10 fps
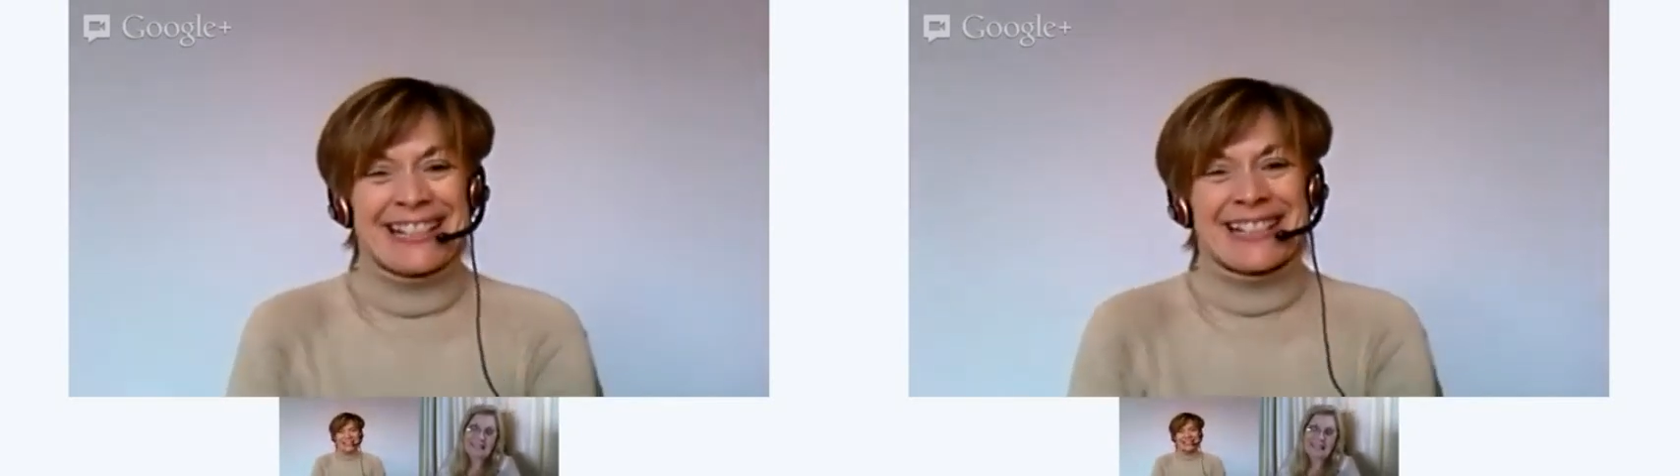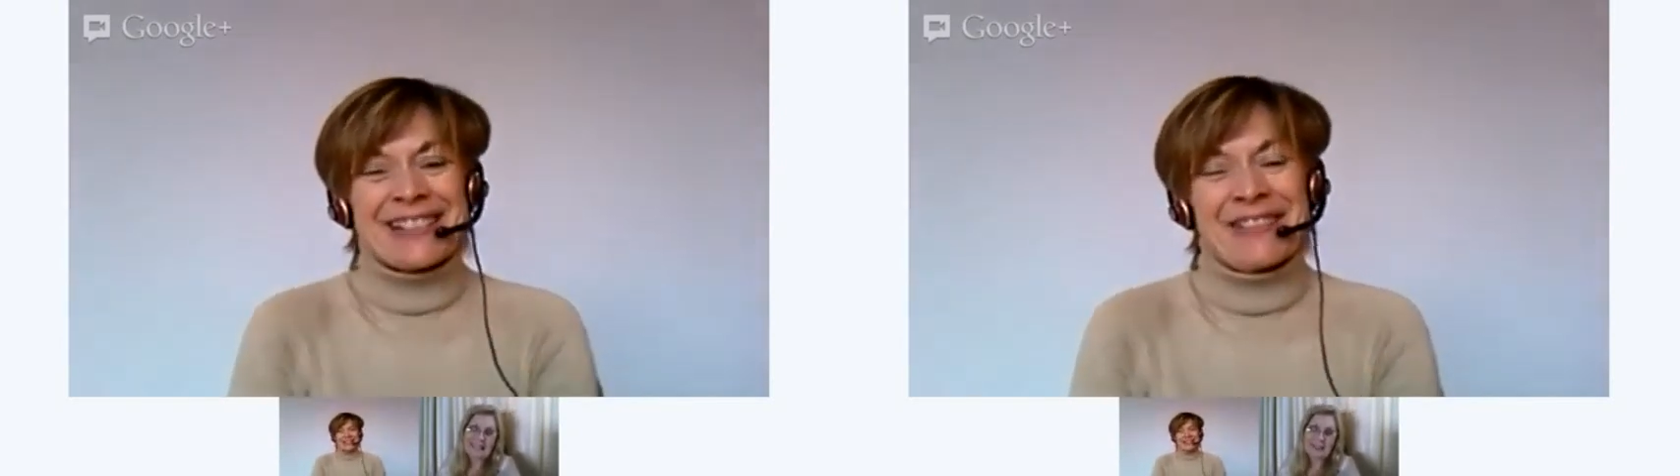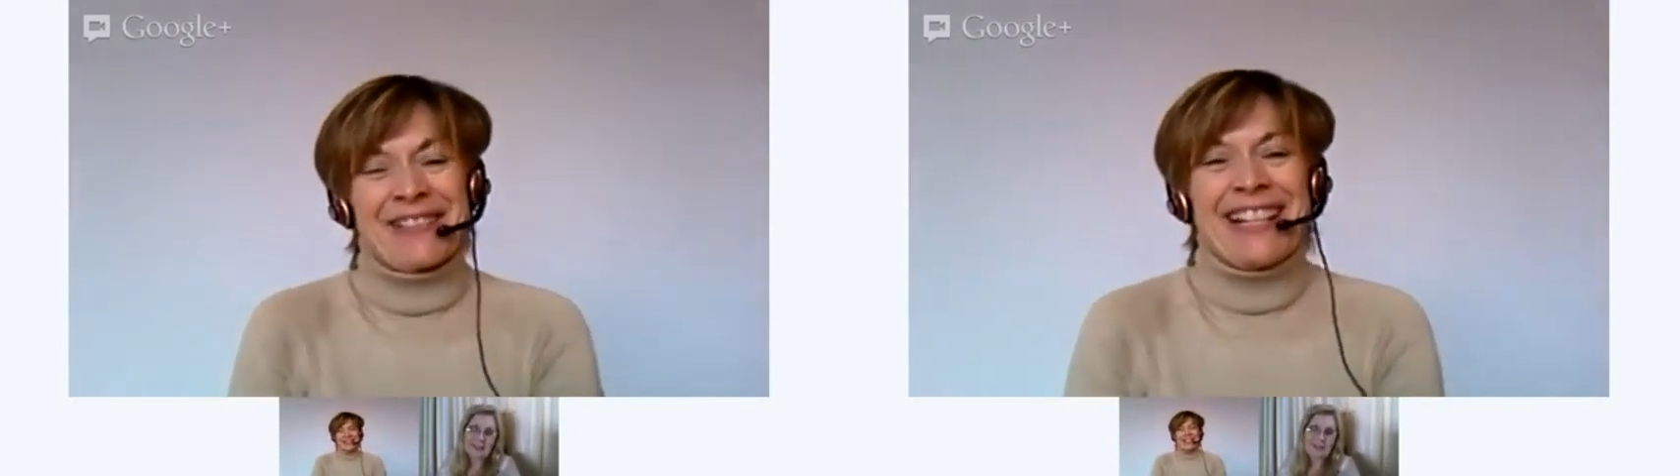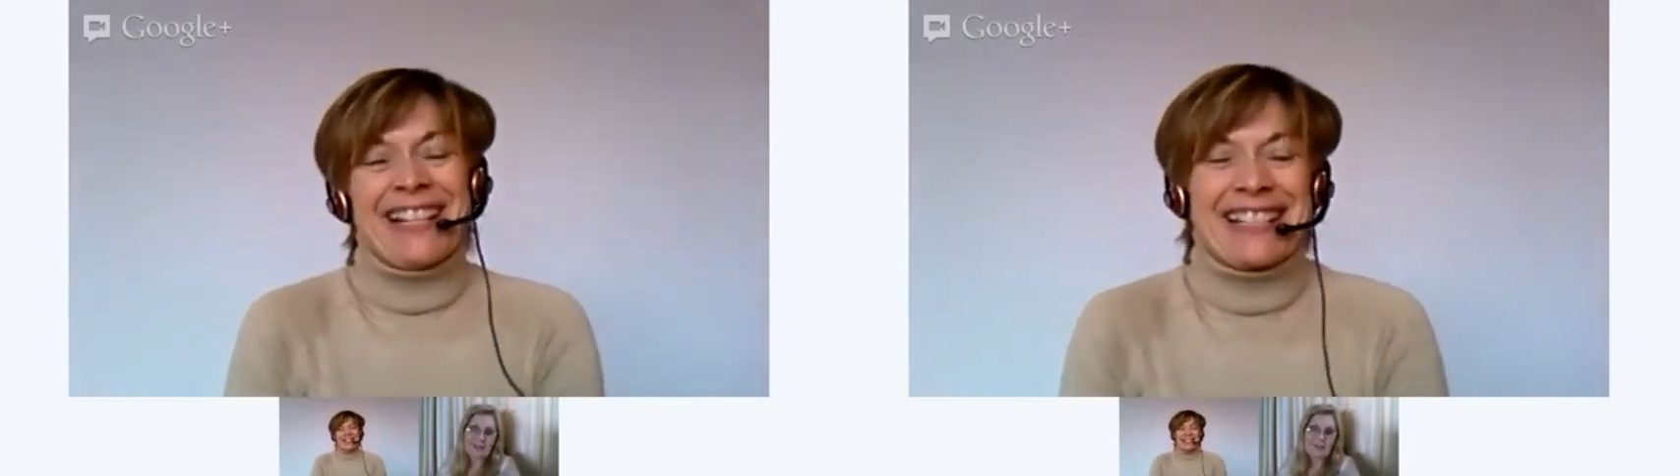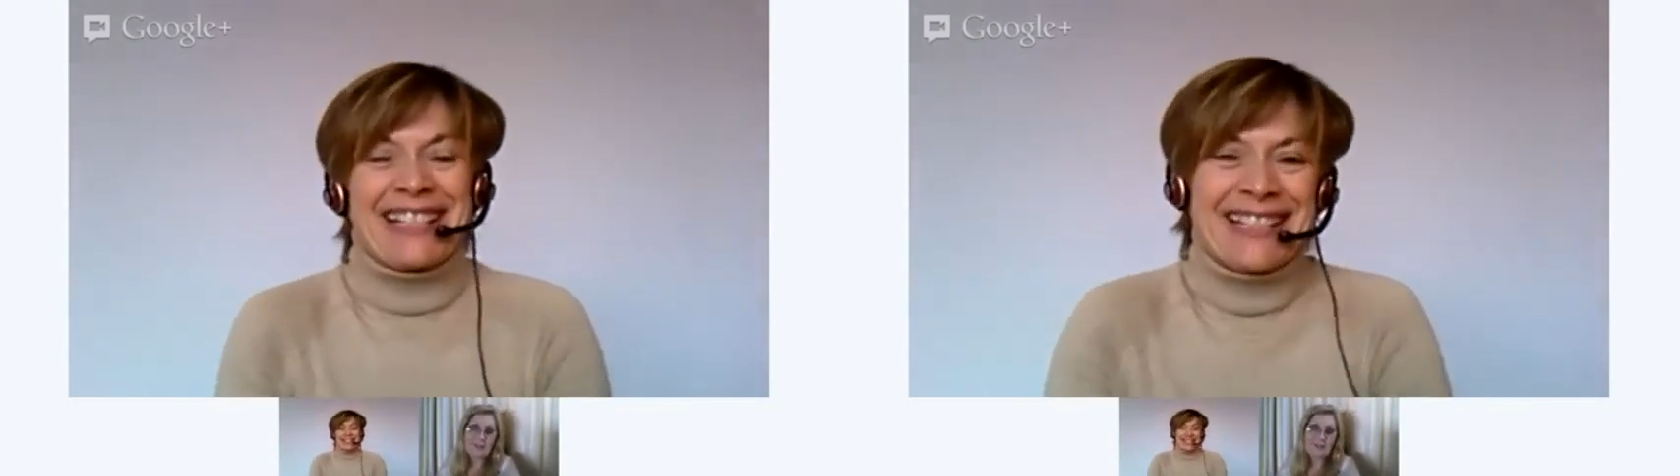
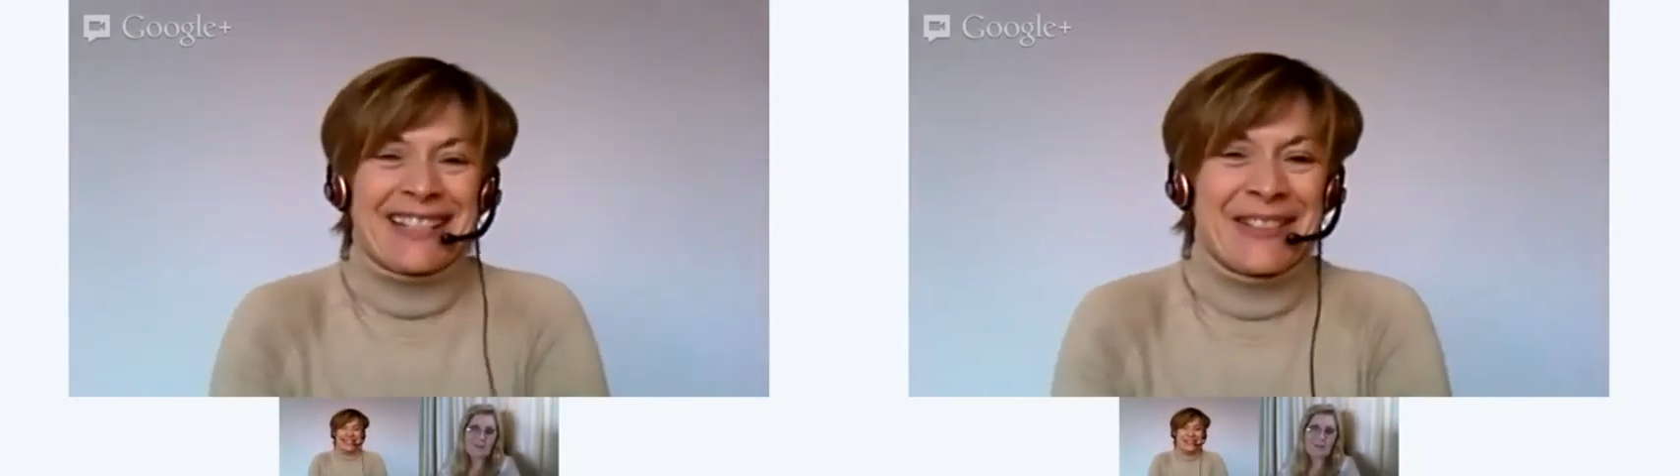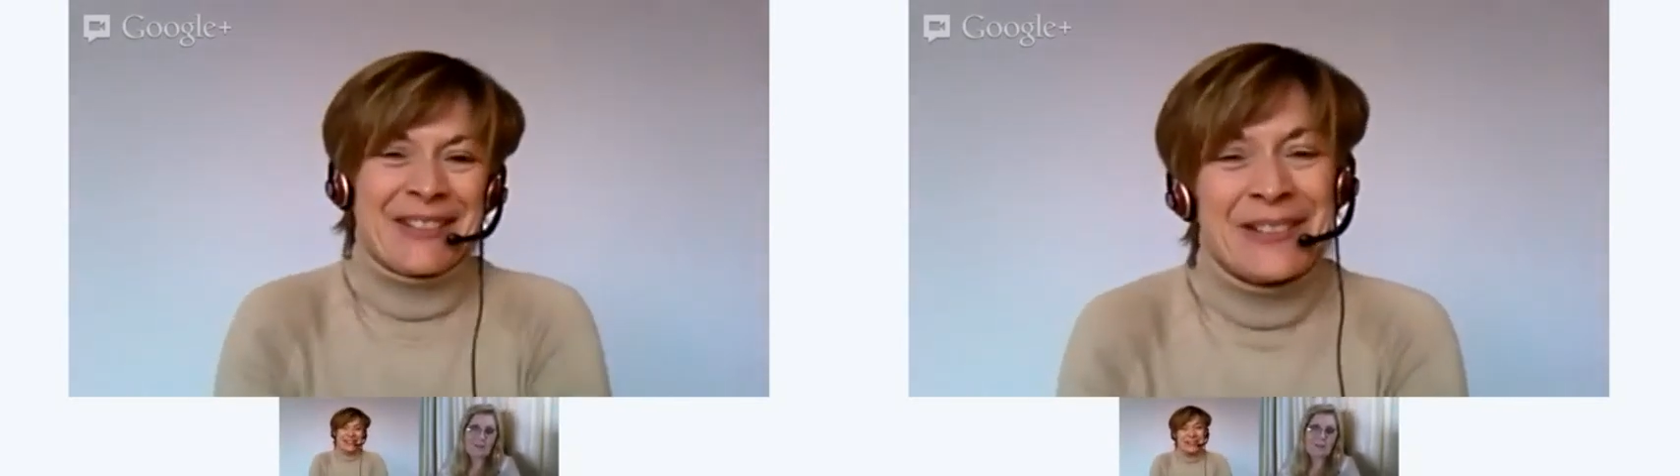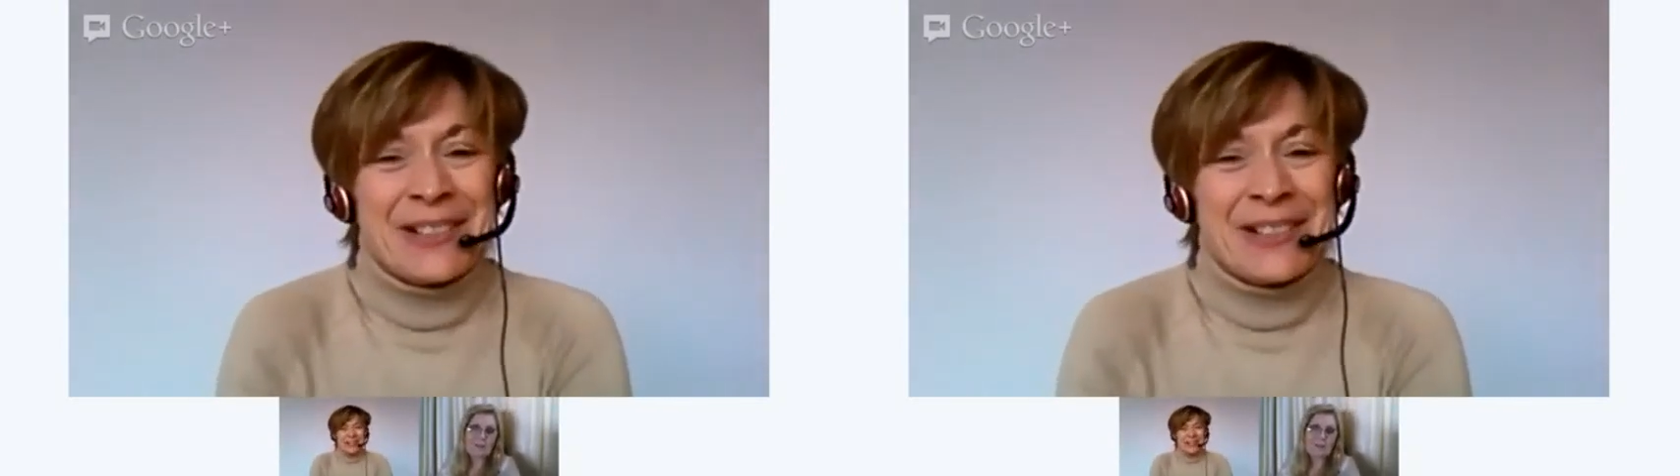great to